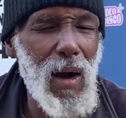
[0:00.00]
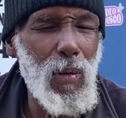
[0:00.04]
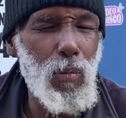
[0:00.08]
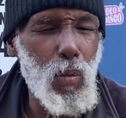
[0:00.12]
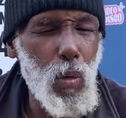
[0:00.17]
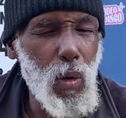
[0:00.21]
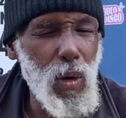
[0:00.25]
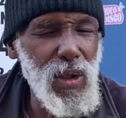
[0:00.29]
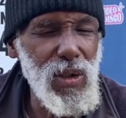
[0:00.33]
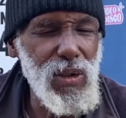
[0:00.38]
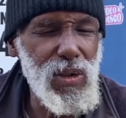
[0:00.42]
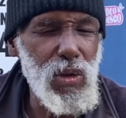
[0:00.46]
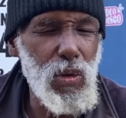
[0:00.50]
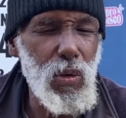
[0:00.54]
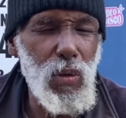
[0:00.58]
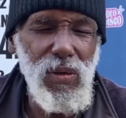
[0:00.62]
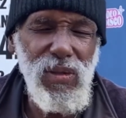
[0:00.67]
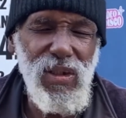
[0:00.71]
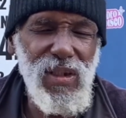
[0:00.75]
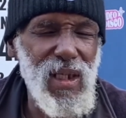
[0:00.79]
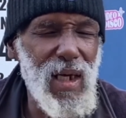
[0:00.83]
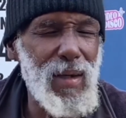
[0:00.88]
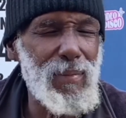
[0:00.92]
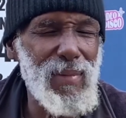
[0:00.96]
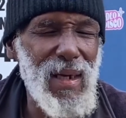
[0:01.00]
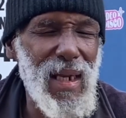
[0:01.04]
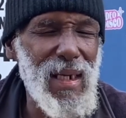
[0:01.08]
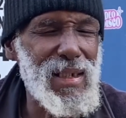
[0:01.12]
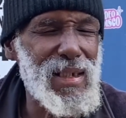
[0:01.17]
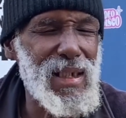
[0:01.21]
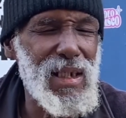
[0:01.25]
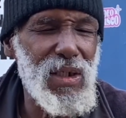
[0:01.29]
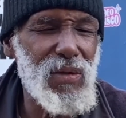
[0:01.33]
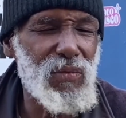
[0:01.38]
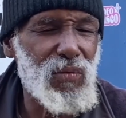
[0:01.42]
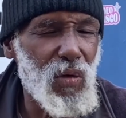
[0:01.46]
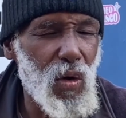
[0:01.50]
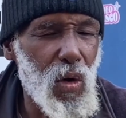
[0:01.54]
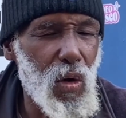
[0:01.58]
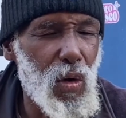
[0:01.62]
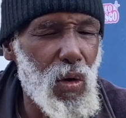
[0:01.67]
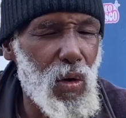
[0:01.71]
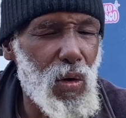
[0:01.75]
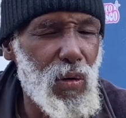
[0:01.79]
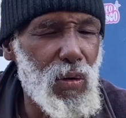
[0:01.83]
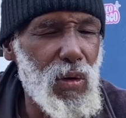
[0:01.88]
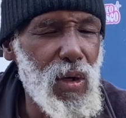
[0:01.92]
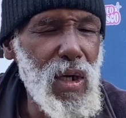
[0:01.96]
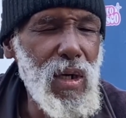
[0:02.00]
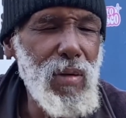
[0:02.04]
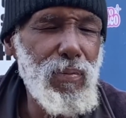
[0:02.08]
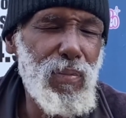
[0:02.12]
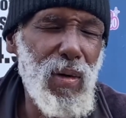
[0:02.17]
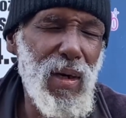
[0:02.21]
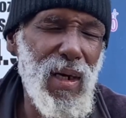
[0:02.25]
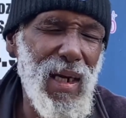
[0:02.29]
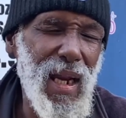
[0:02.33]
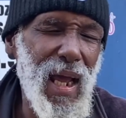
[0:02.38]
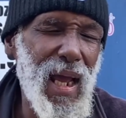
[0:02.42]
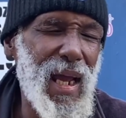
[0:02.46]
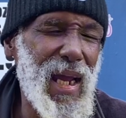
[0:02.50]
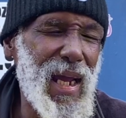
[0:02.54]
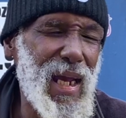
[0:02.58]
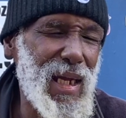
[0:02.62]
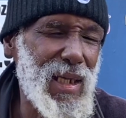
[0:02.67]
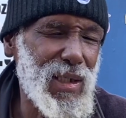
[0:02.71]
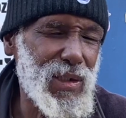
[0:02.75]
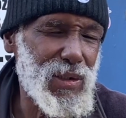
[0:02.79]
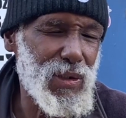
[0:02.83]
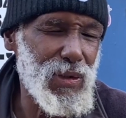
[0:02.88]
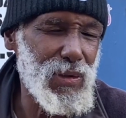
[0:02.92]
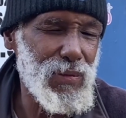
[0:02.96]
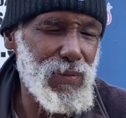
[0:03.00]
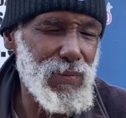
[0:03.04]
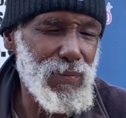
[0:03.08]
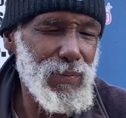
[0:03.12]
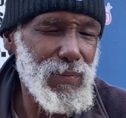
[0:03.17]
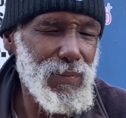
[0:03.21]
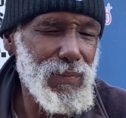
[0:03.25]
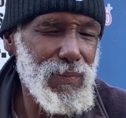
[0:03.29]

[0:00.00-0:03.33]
I wanted to or something I did wrong, but I had to.